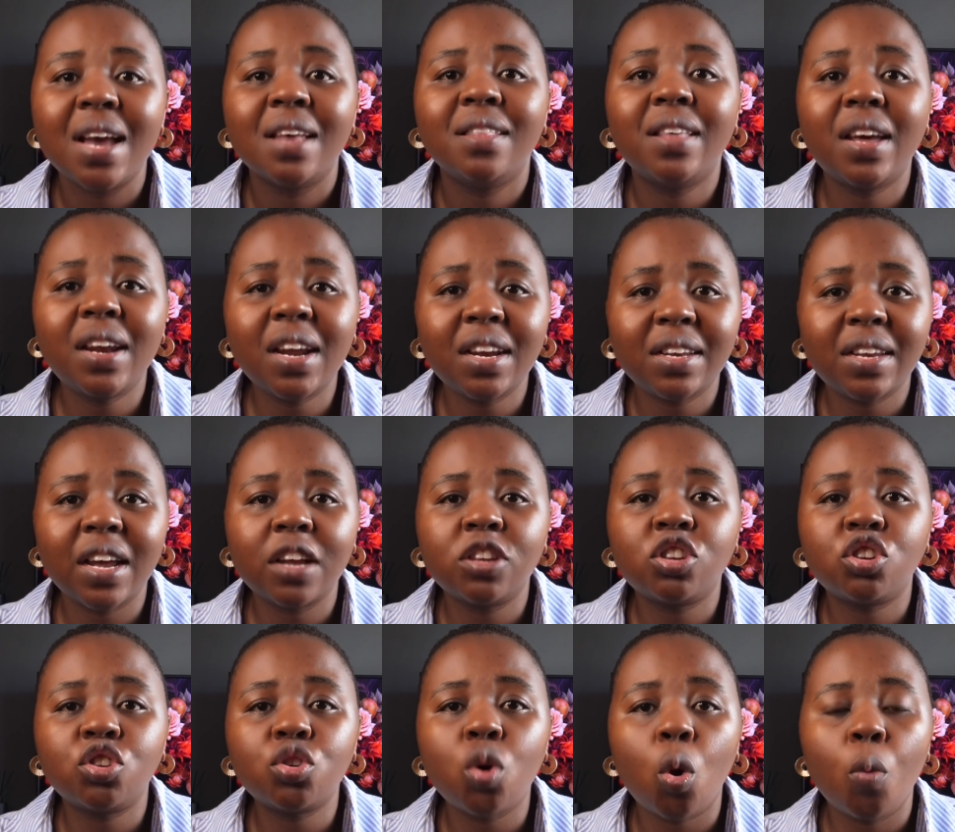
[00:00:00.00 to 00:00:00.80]
then a
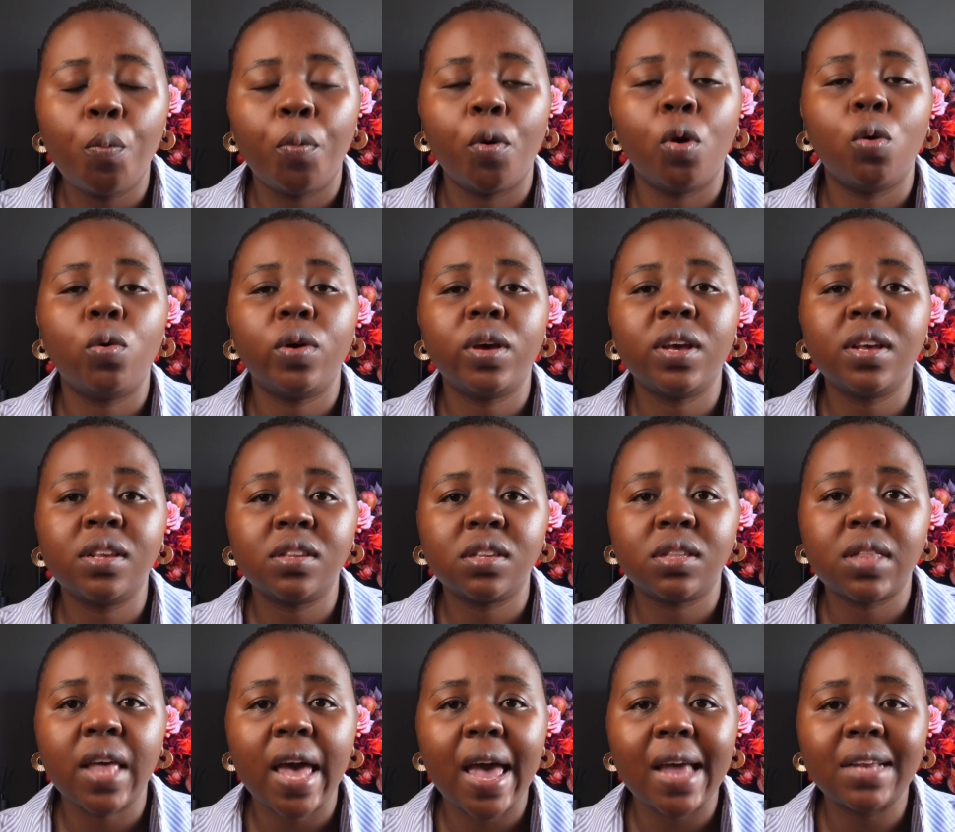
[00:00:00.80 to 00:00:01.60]
debt snowball
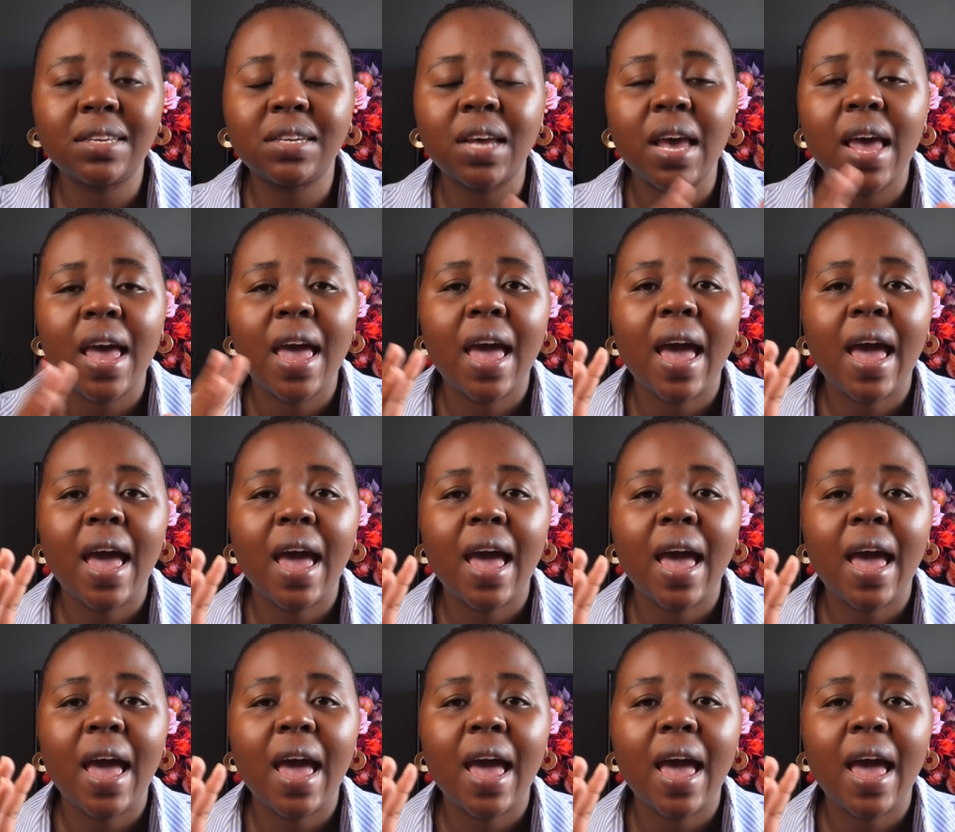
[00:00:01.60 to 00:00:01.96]
is that.